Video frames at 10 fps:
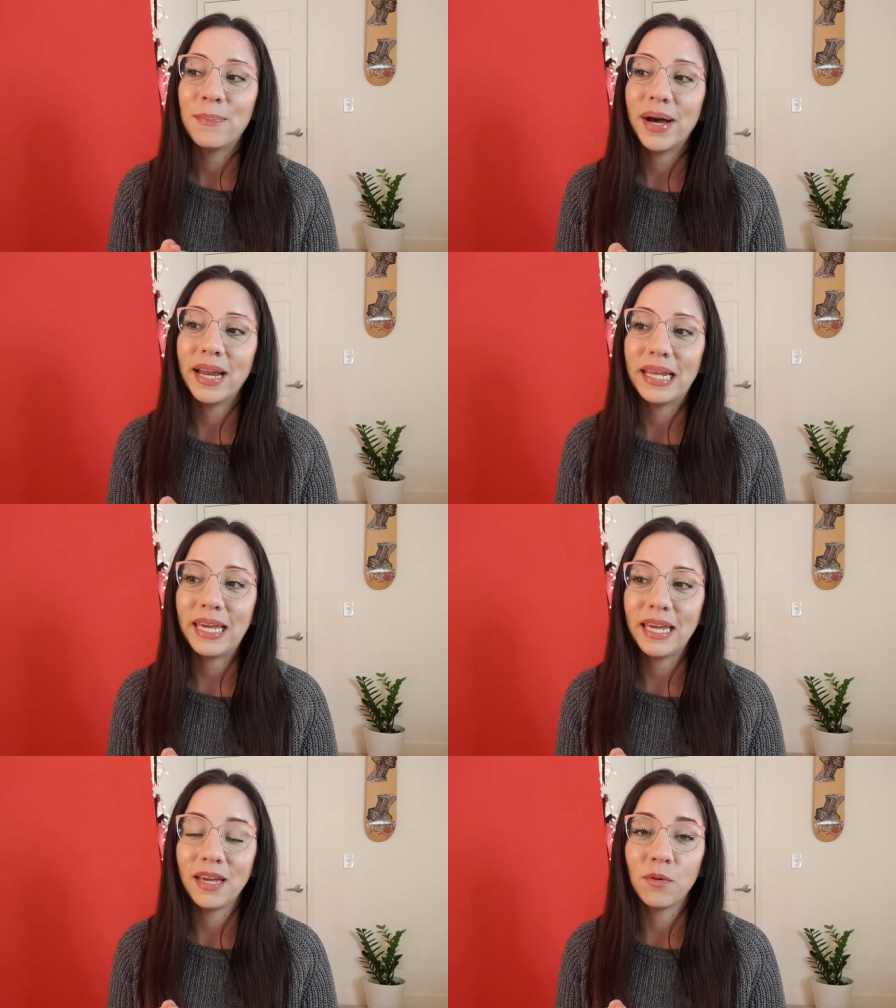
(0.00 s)
But
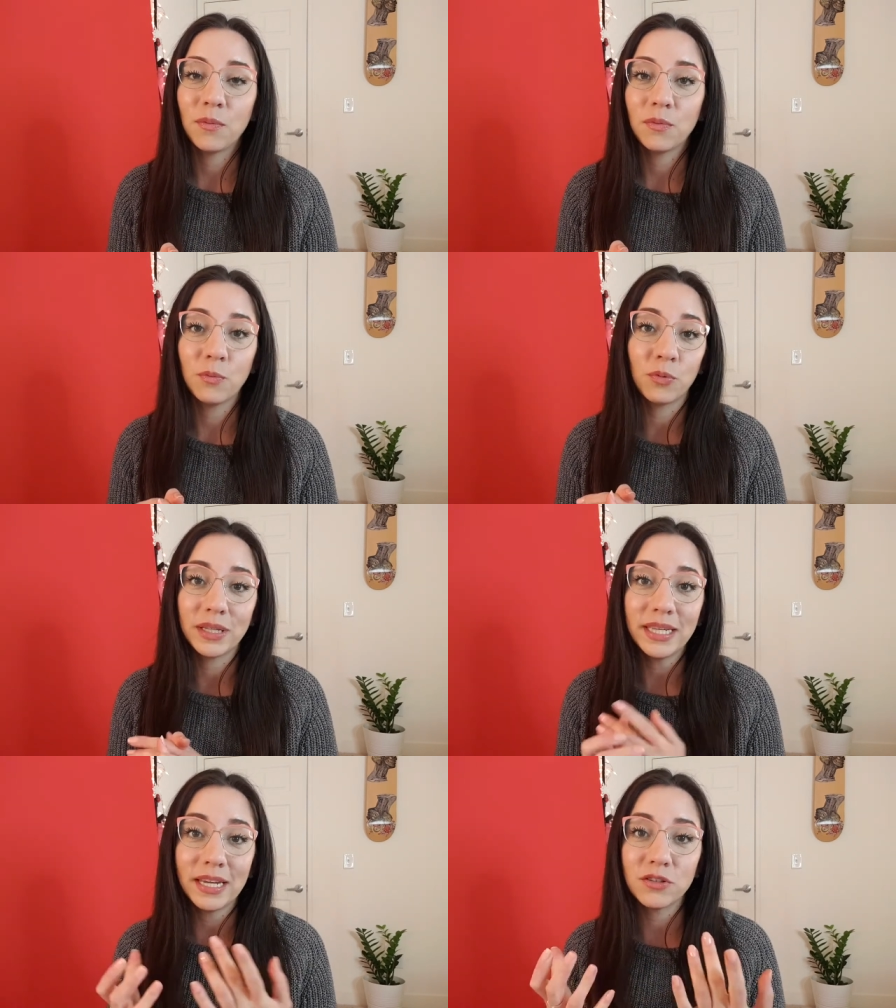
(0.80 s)
he
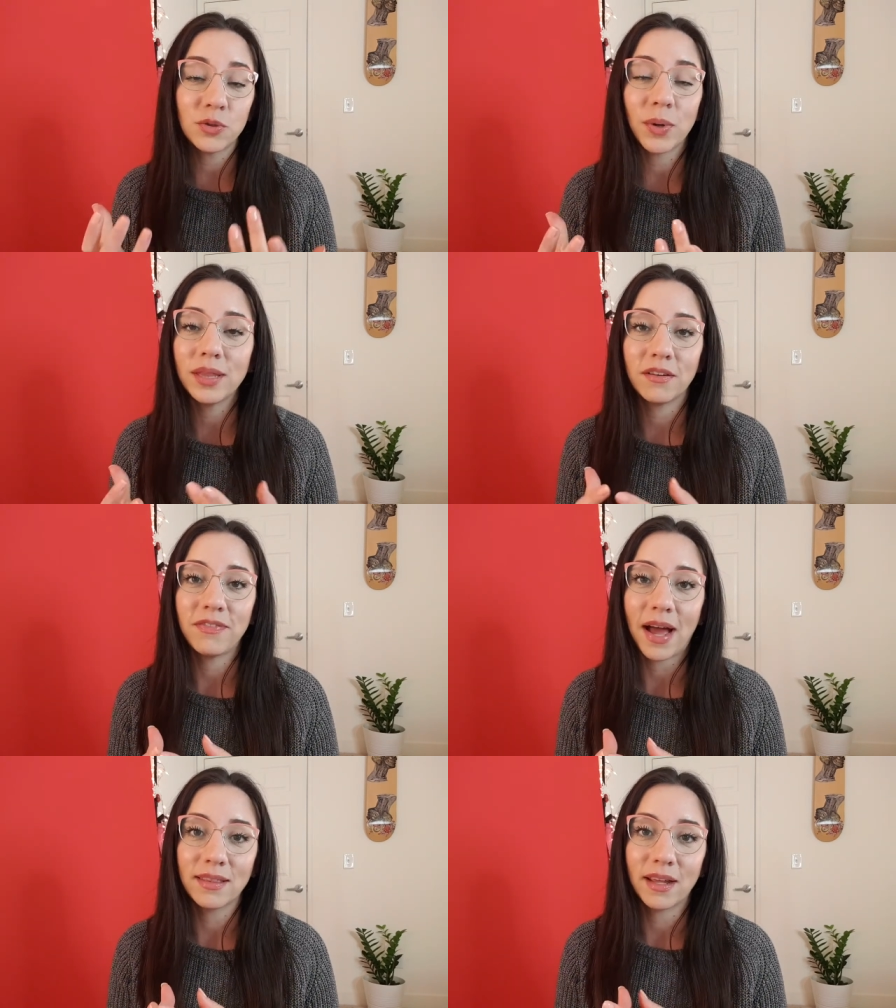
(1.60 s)
really enjoyed the
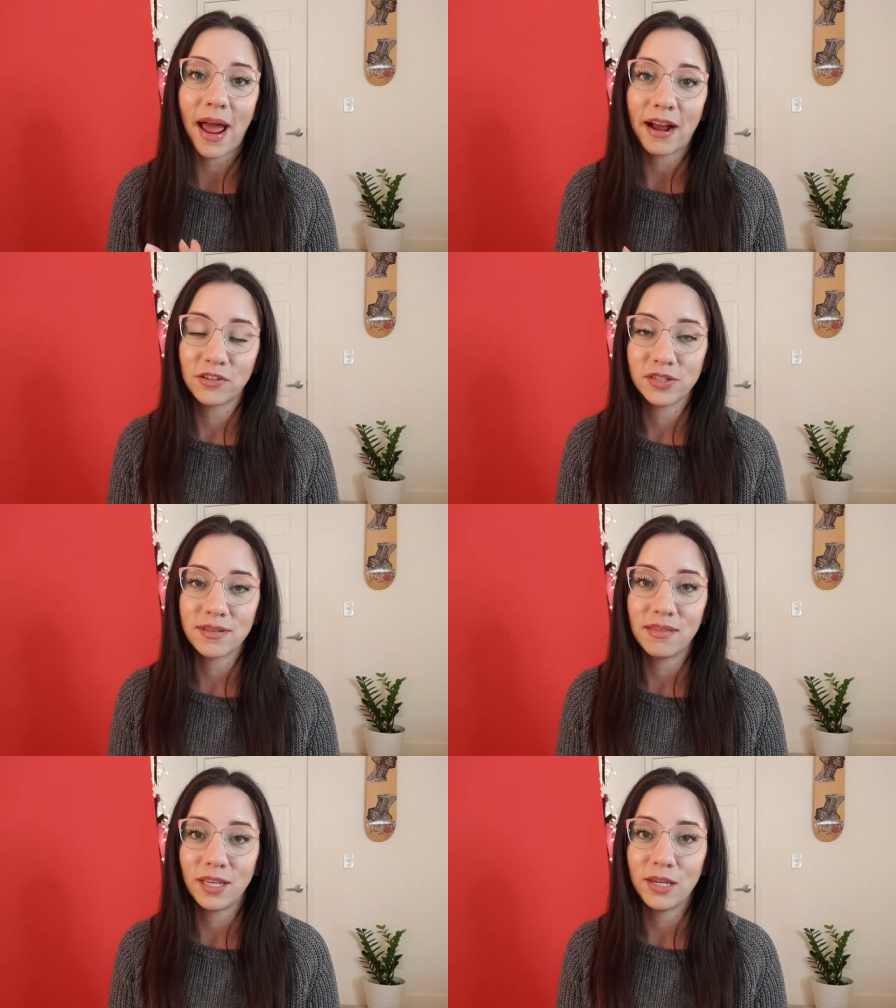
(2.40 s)
fact that
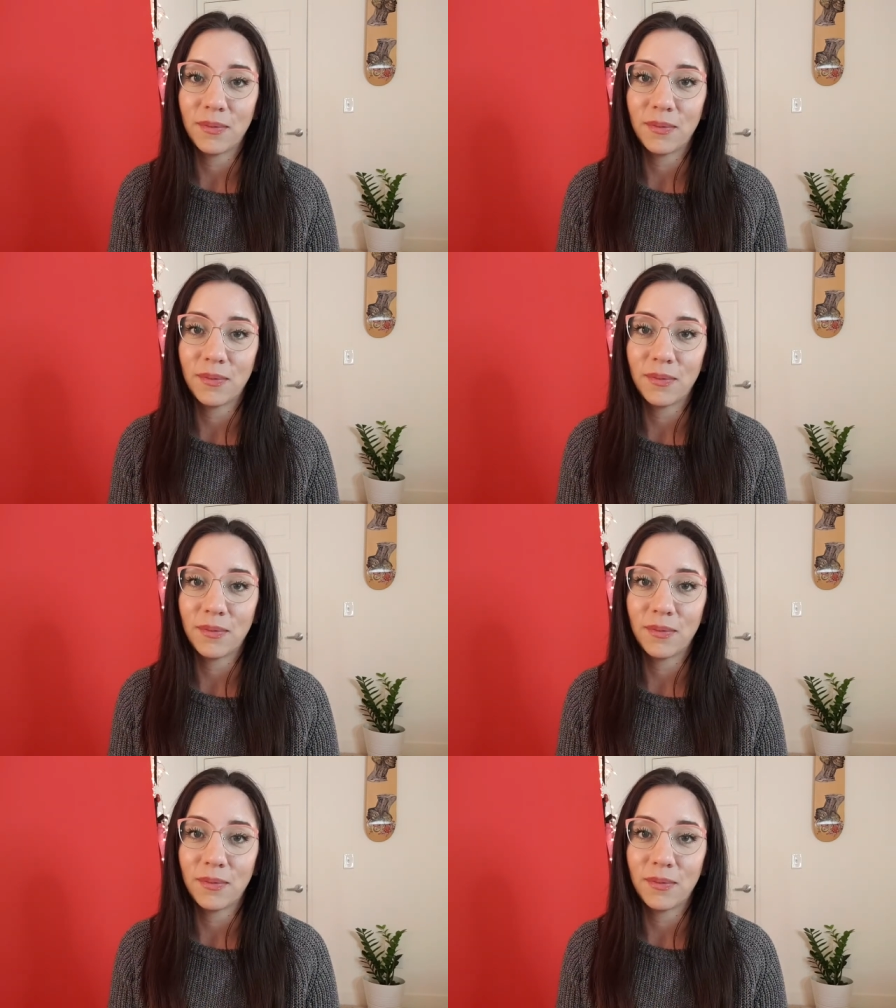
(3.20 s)
actors in the